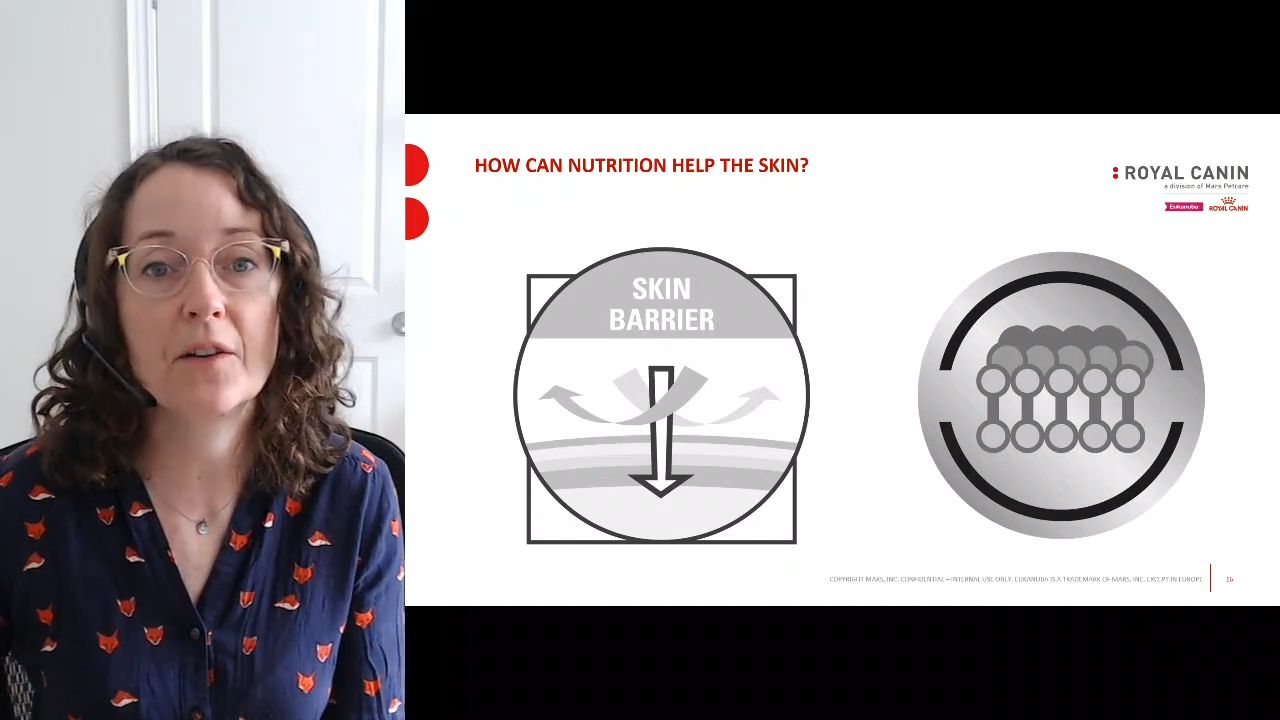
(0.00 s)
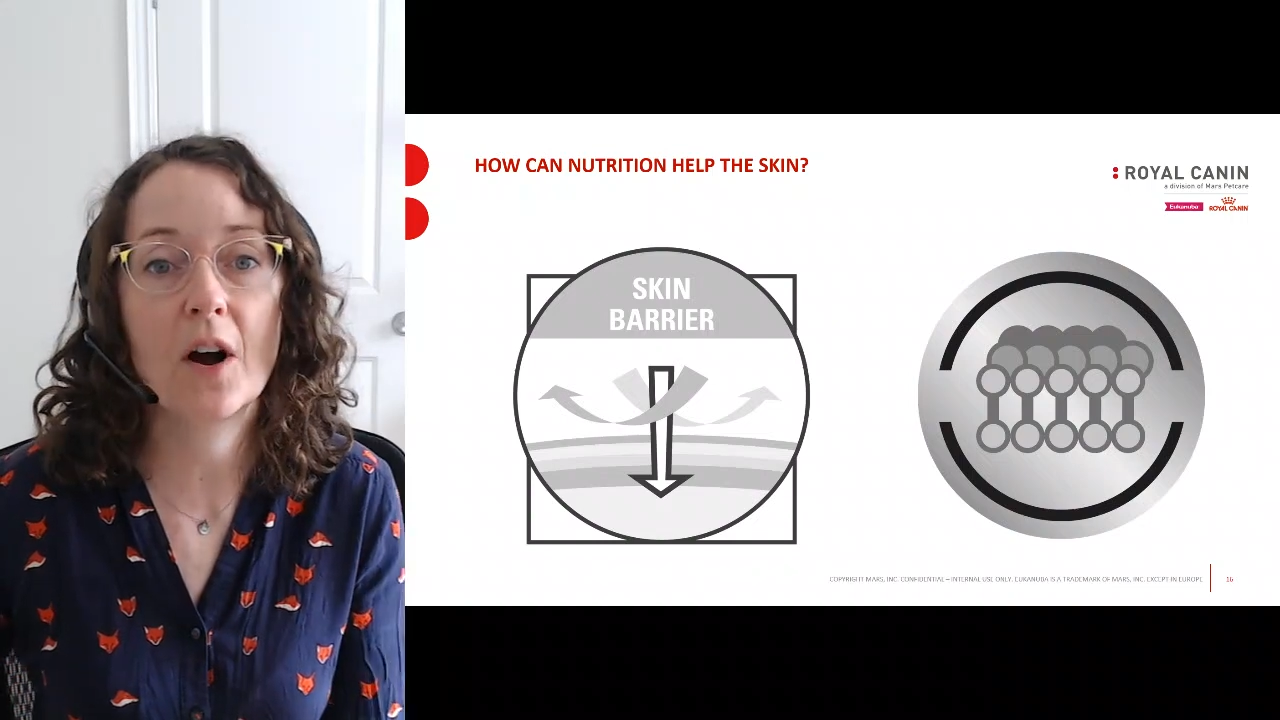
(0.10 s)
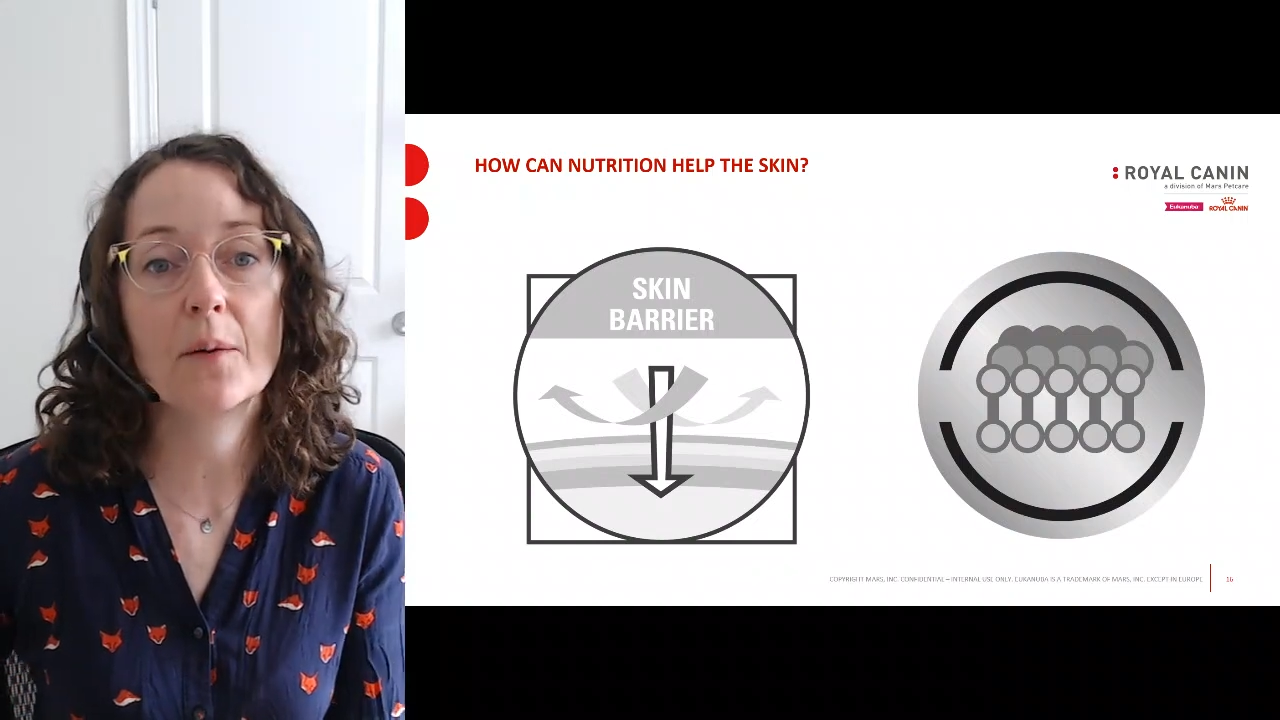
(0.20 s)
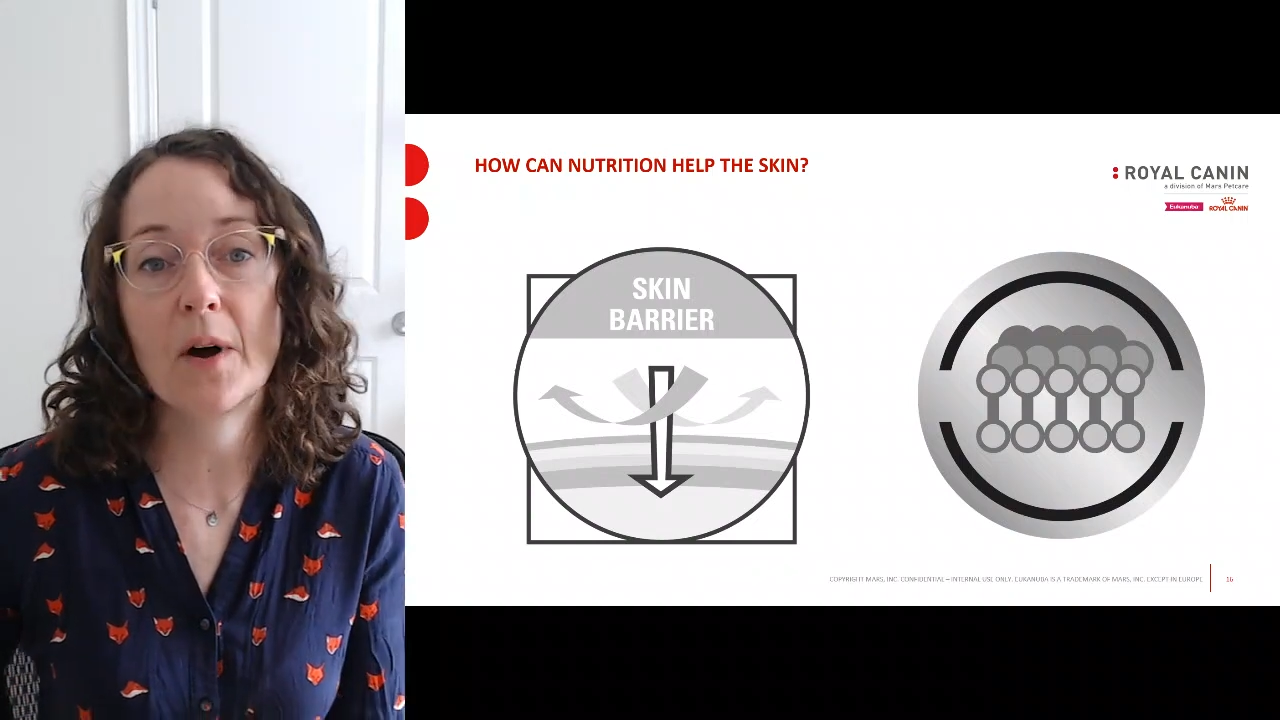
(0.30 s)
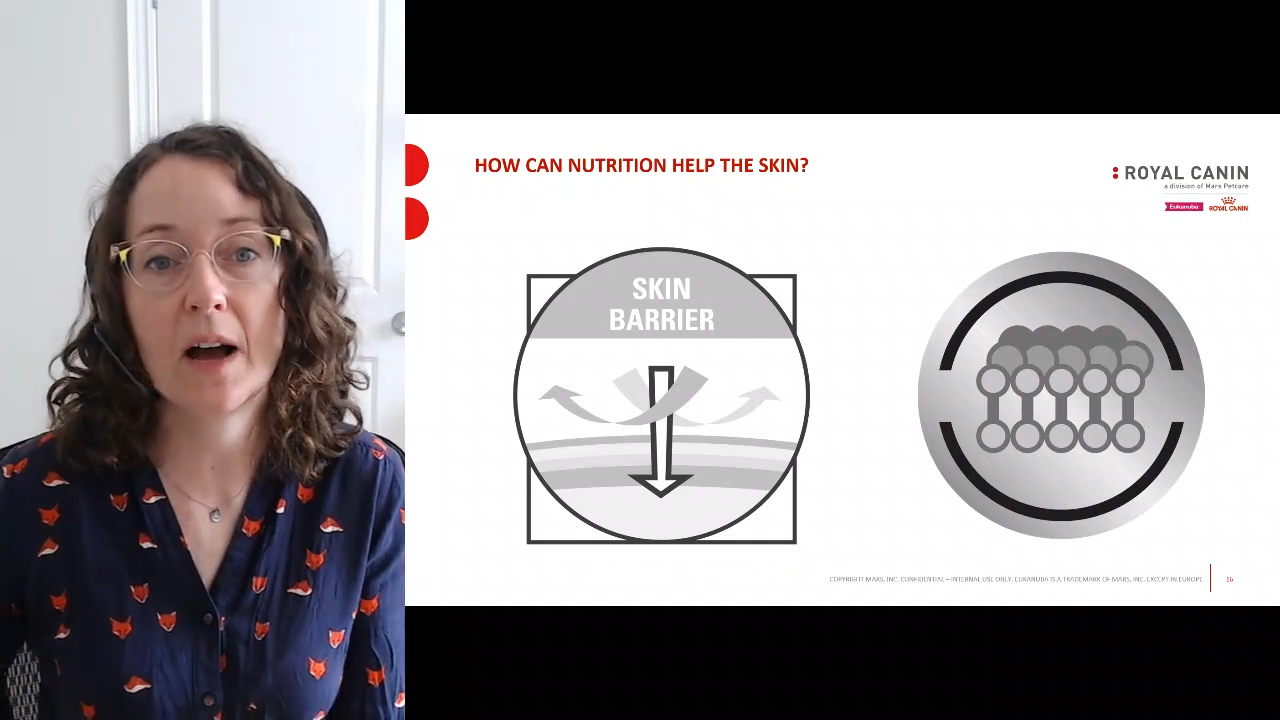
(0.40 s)

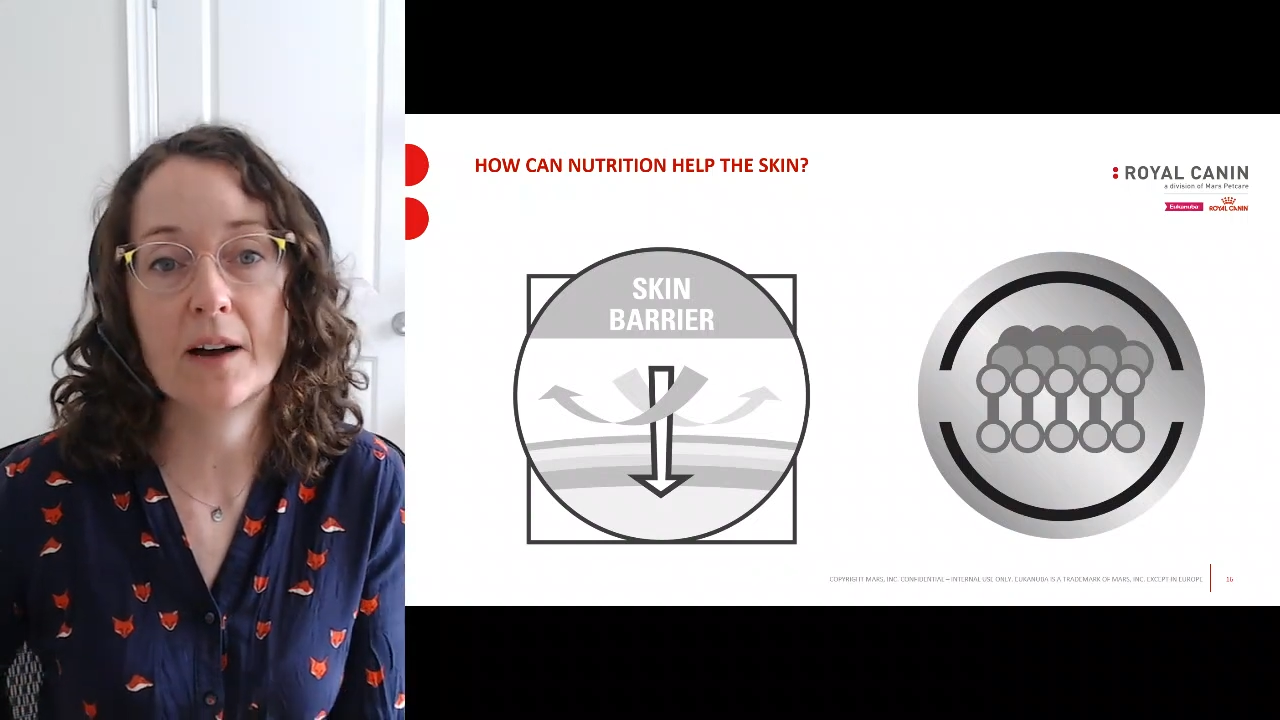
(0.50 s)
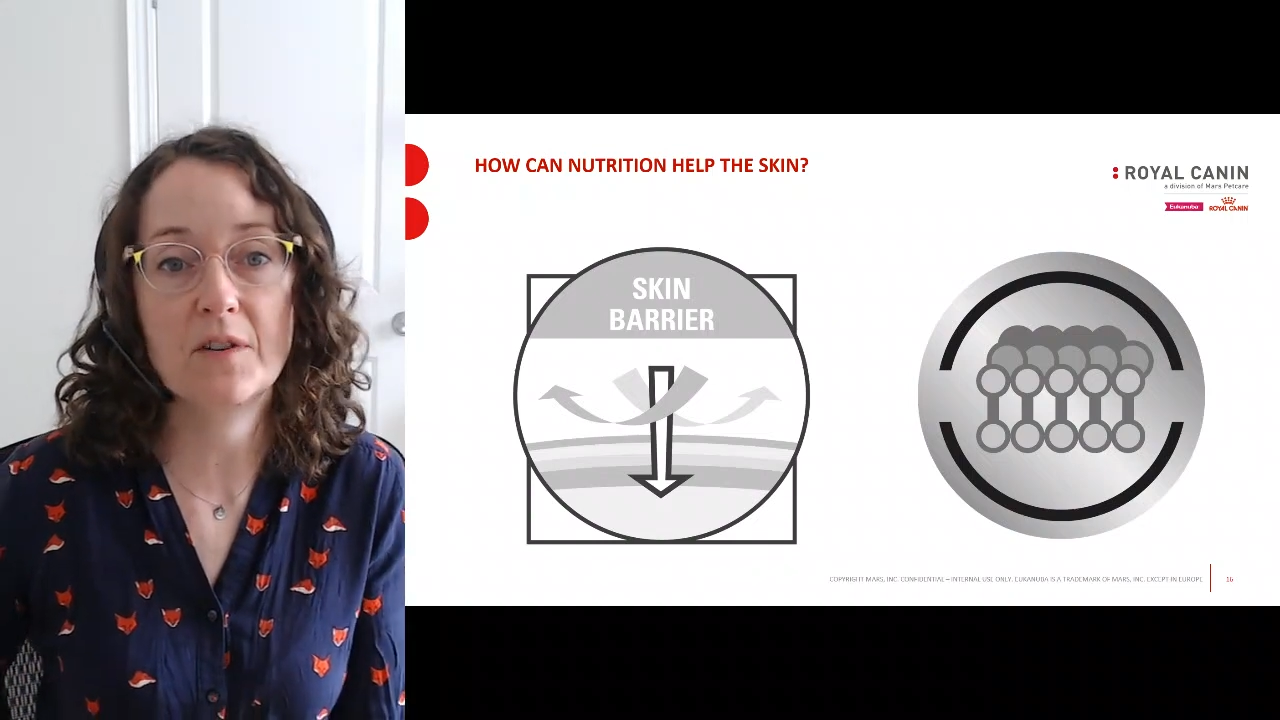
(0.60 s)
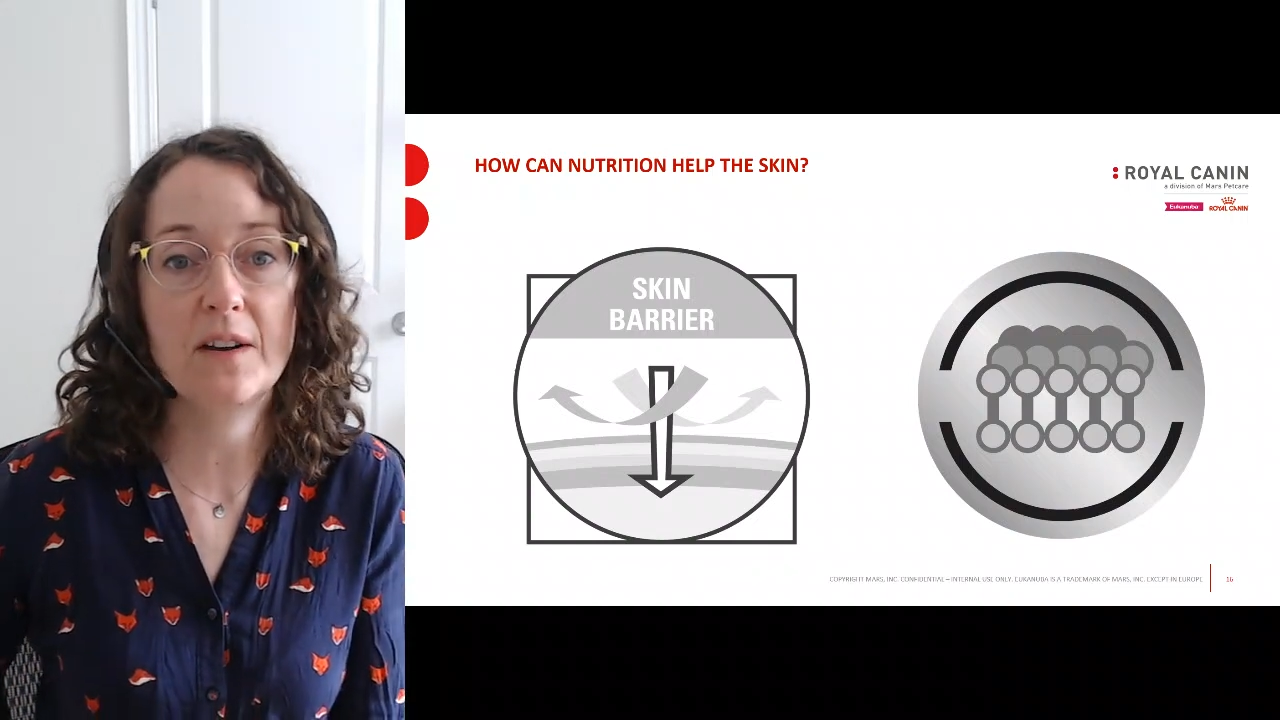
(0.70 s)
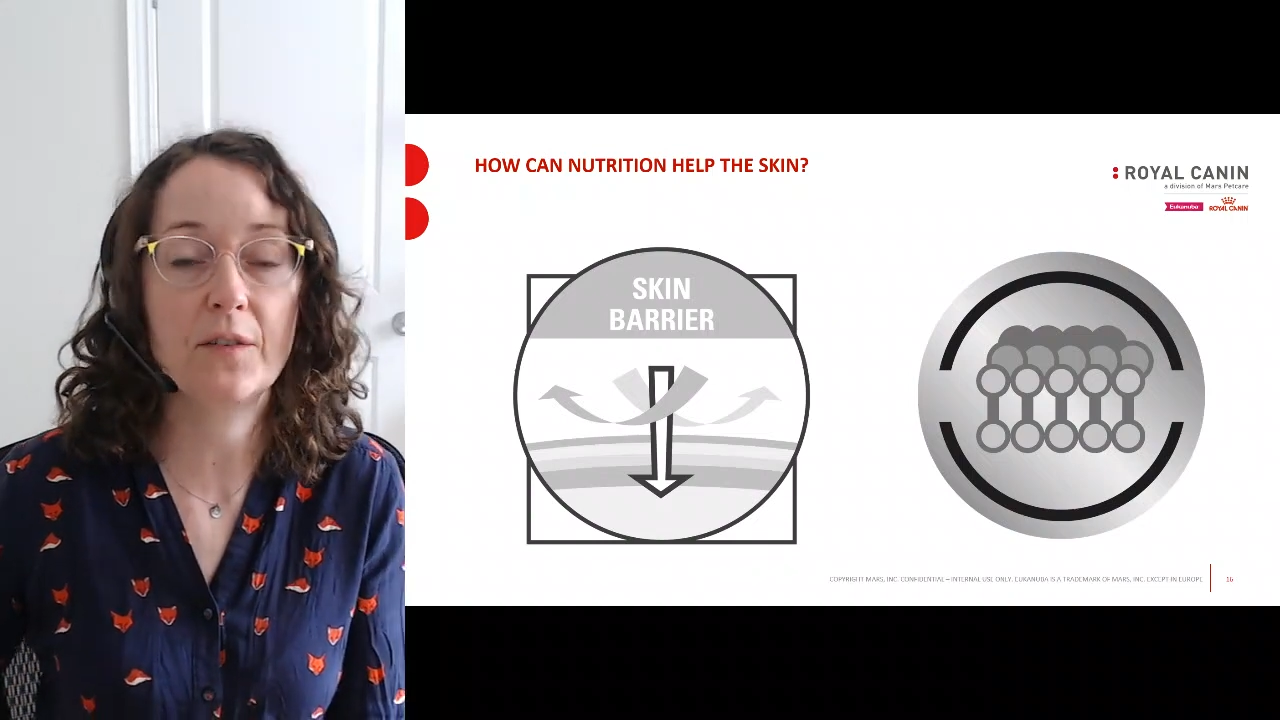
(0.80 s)
carbohydrate